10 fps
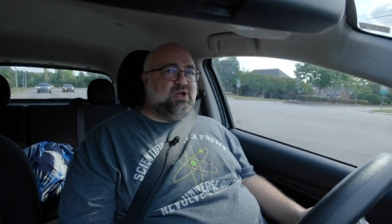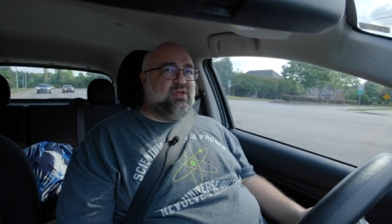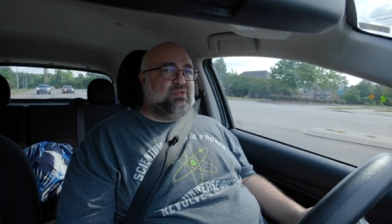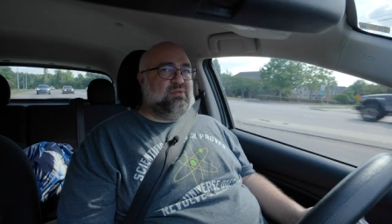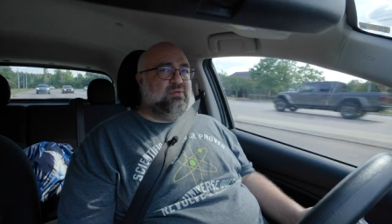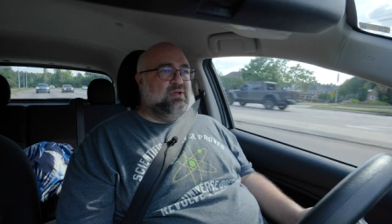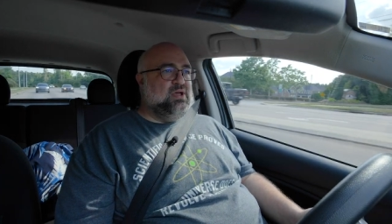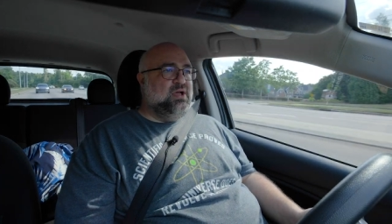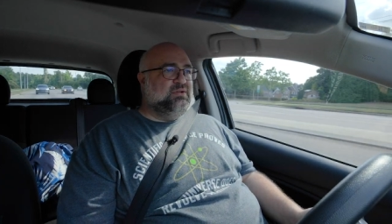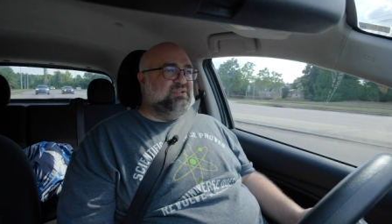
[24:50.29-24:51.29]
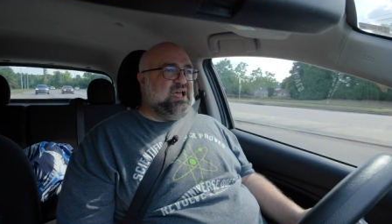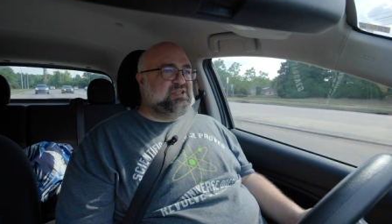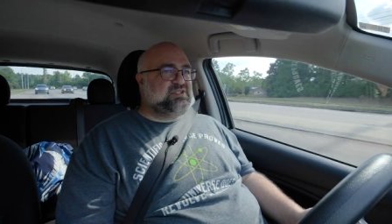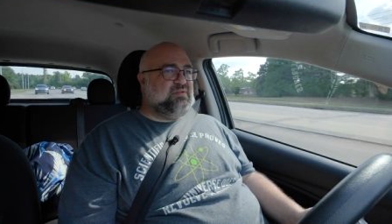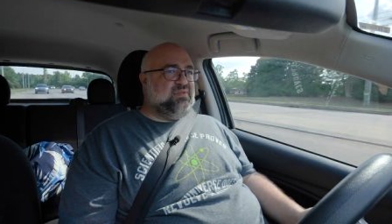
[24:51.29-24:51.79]
with,
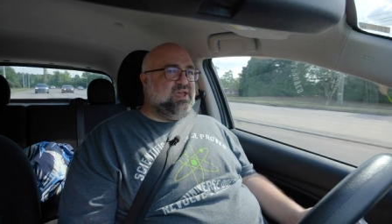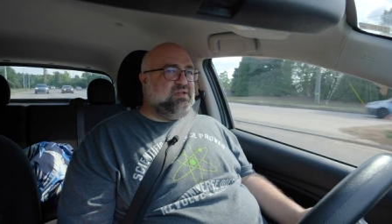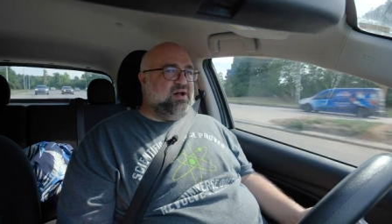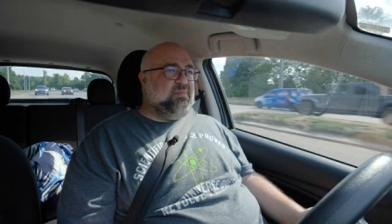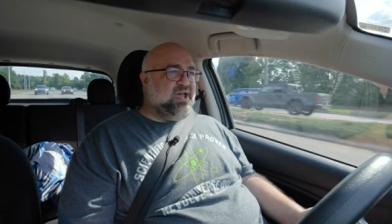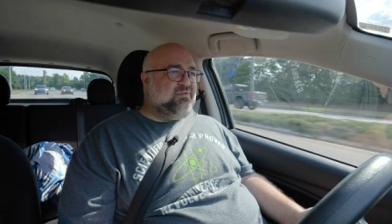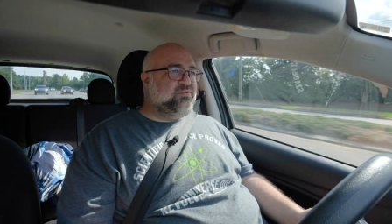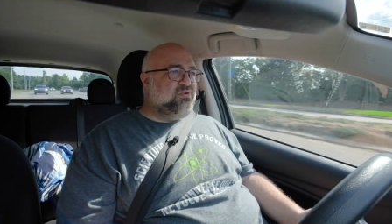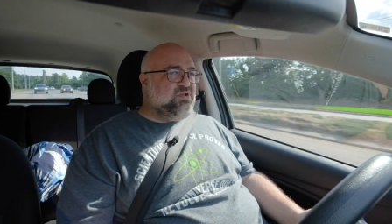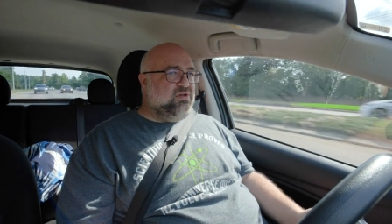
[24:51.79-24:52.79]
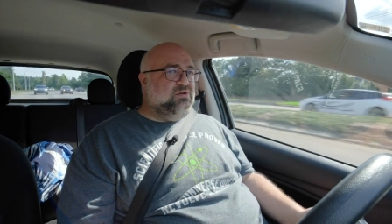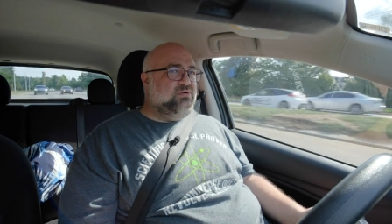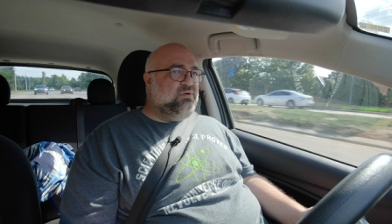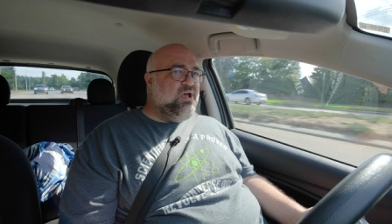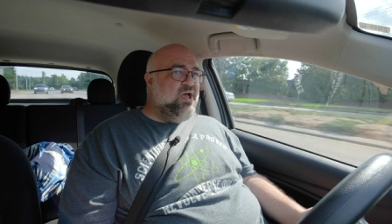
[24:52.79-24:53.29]
lest they come after
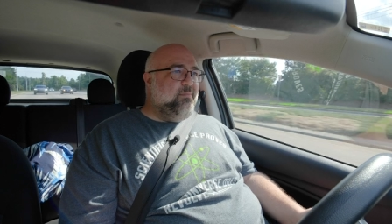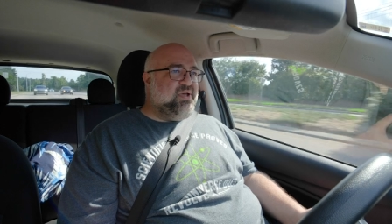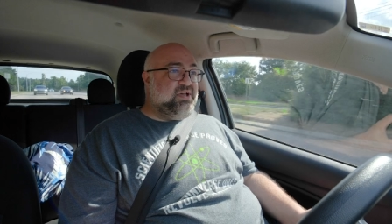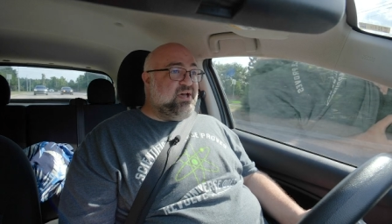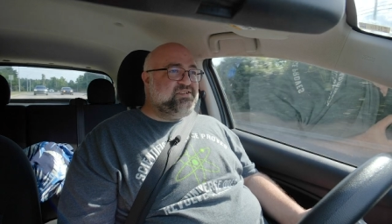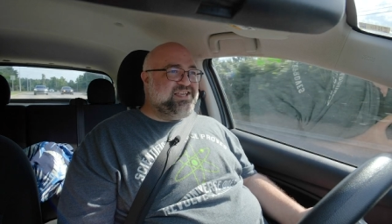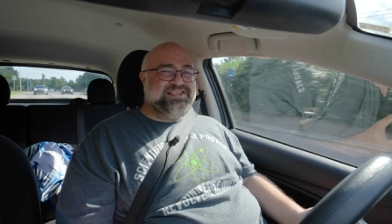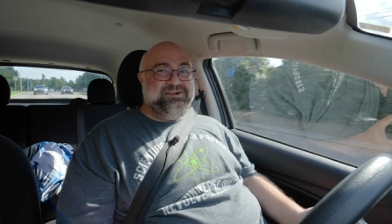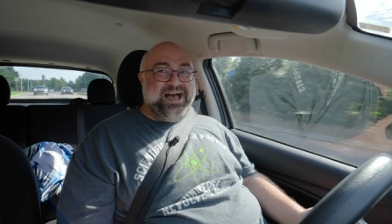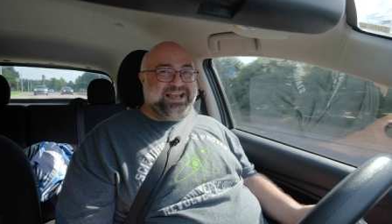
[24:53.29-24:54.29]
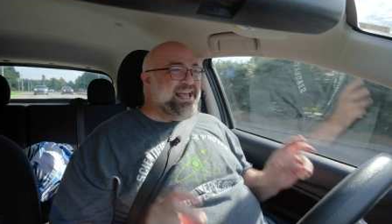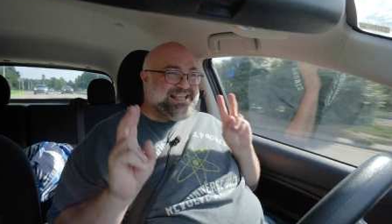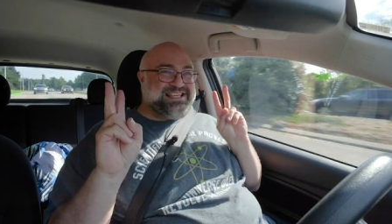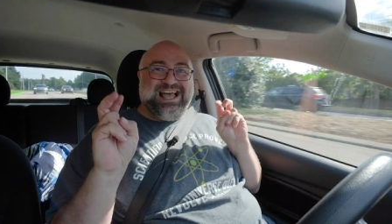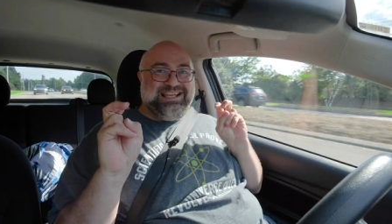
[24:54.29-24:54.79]
you, because guess
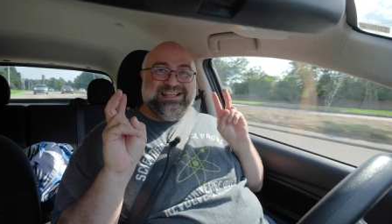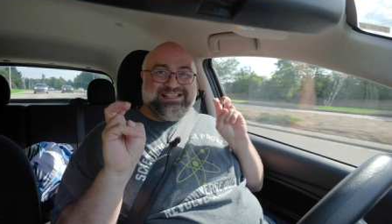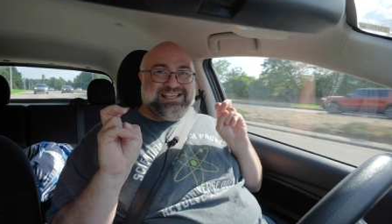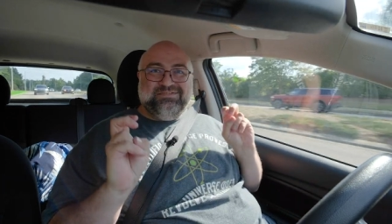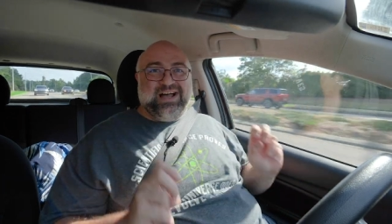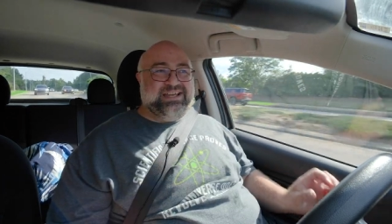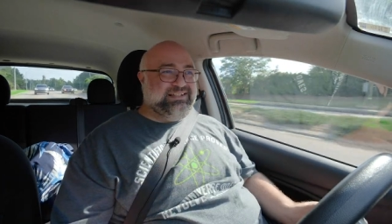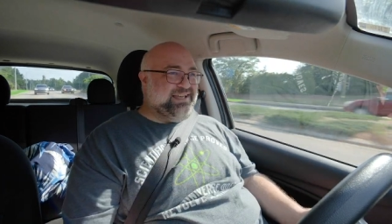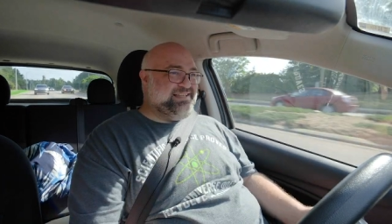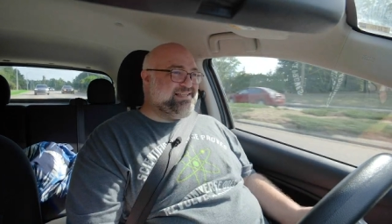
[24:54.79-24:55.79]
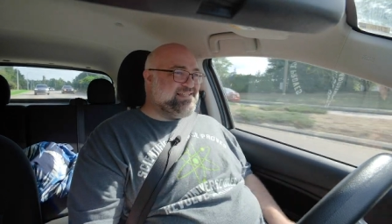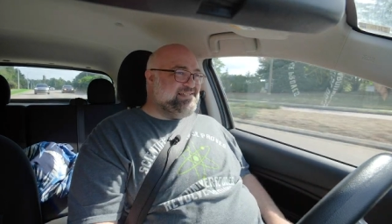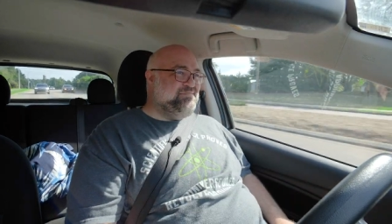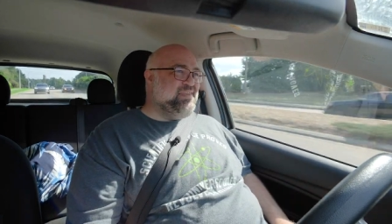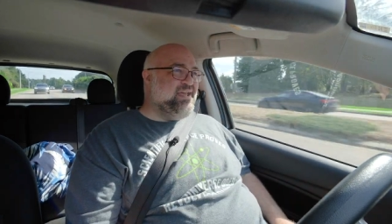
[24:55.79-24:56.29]
what? Silence is
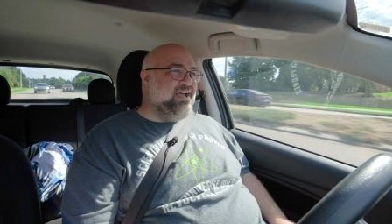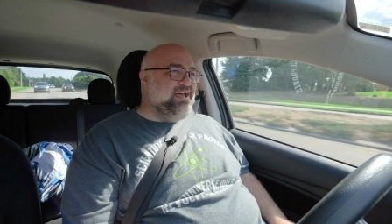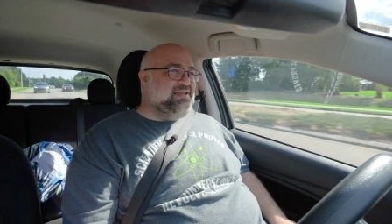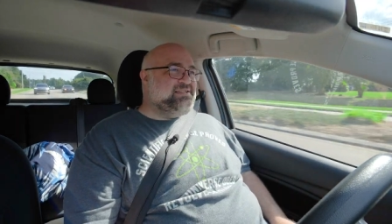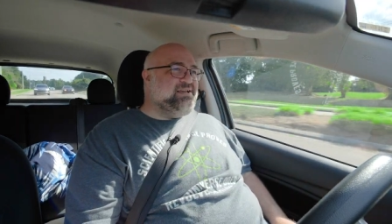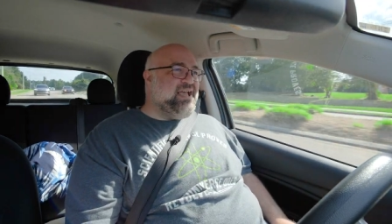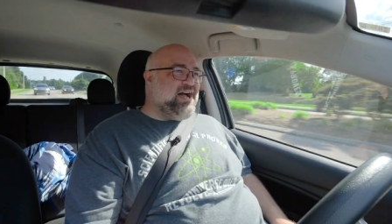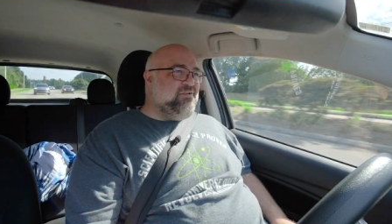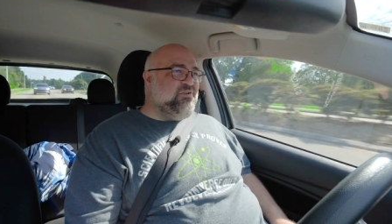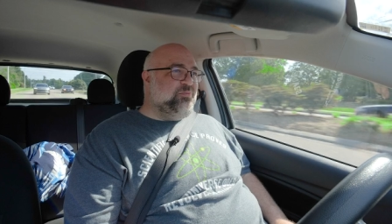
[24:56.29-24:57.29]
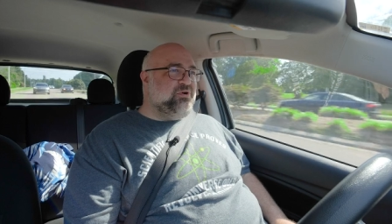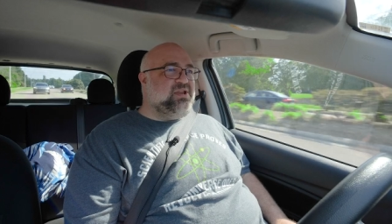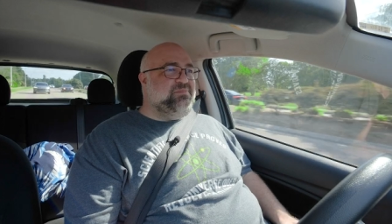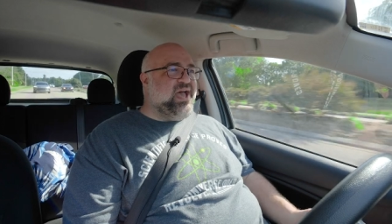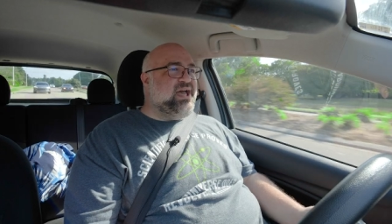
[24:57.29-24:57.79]
violence. So yeah, I feel
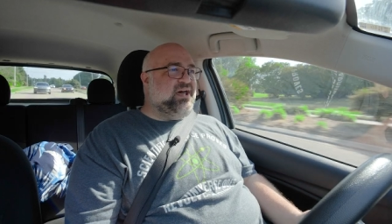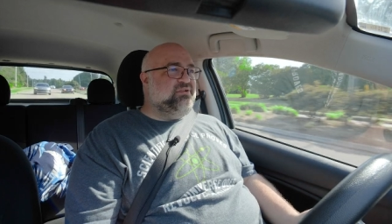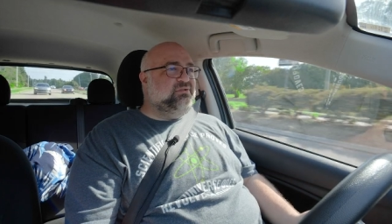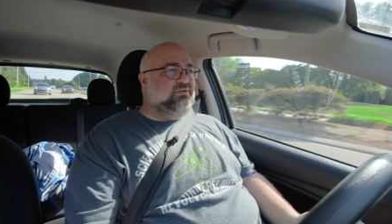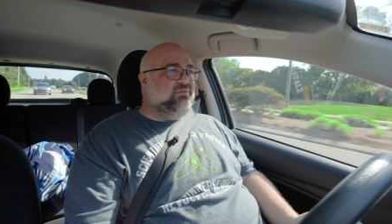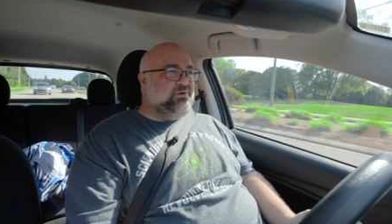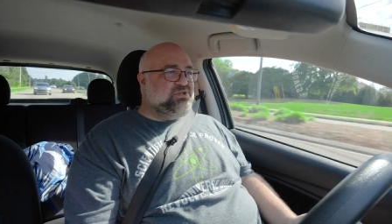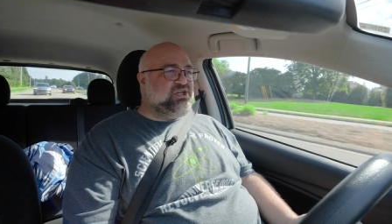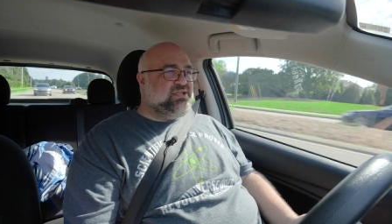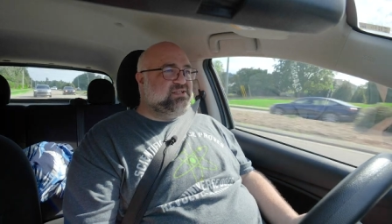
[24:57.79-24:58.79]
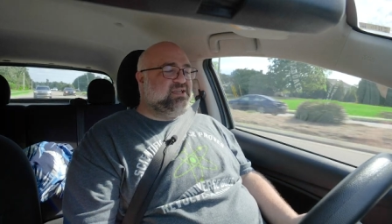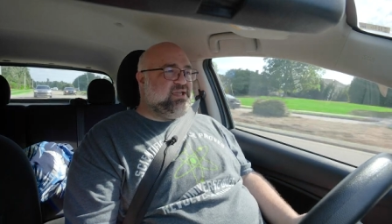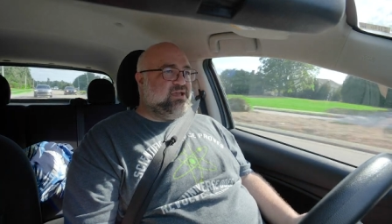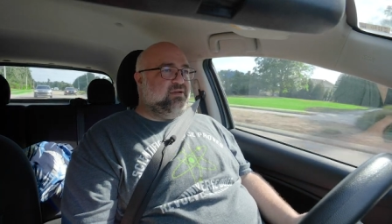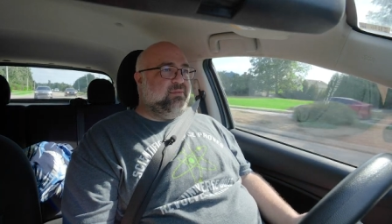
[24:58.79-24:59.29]
pretty bad for Gen
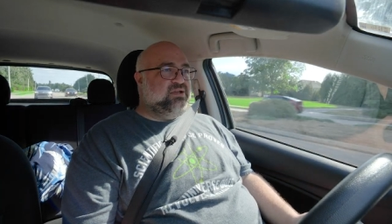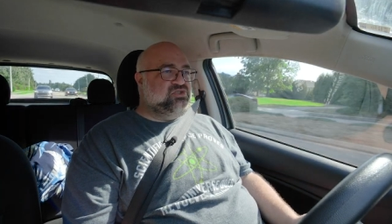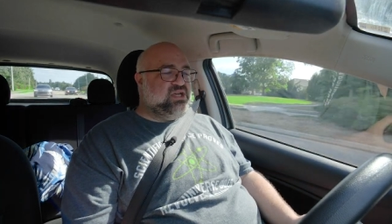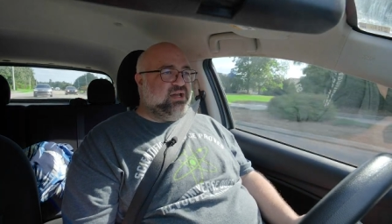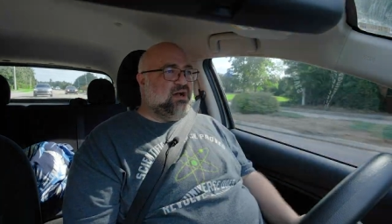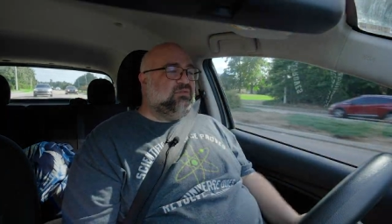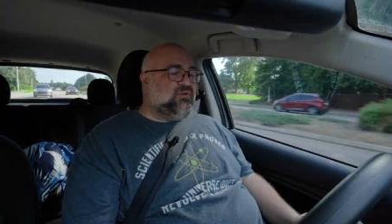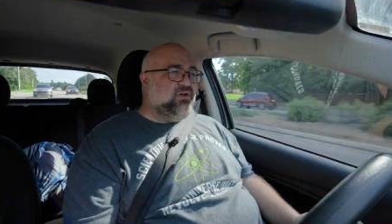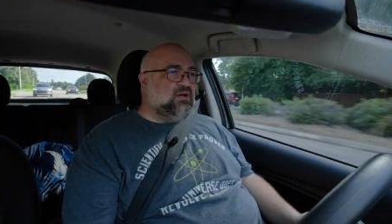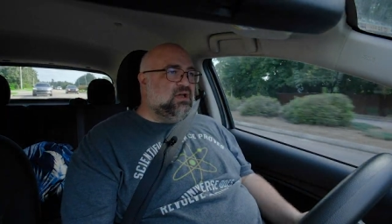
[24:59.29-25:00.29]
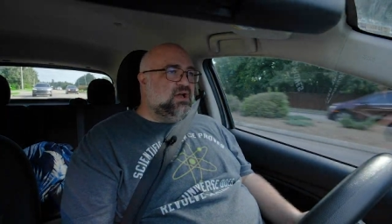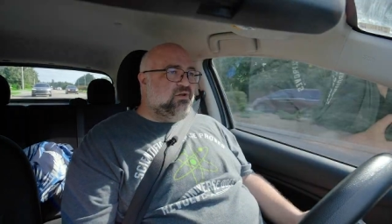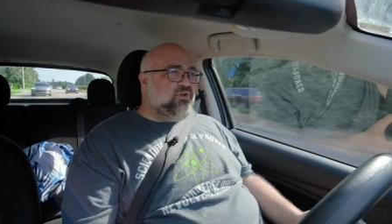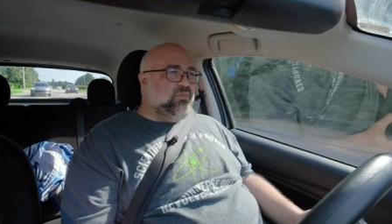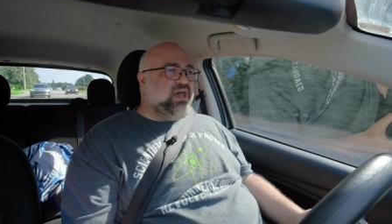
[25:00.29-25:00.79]
Z and Gen Alpha.
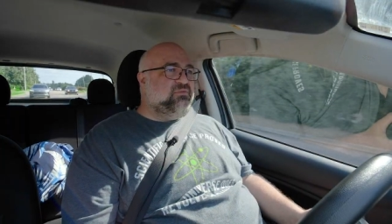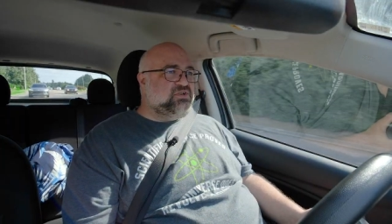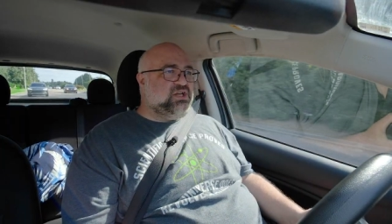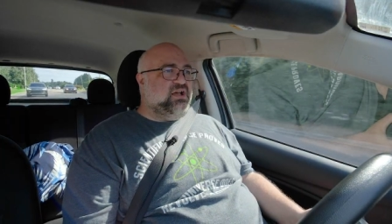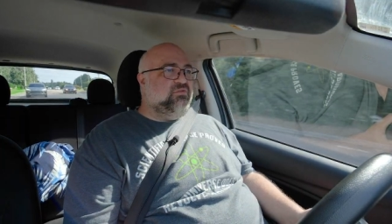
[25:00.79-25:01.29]
I feel bad for Gen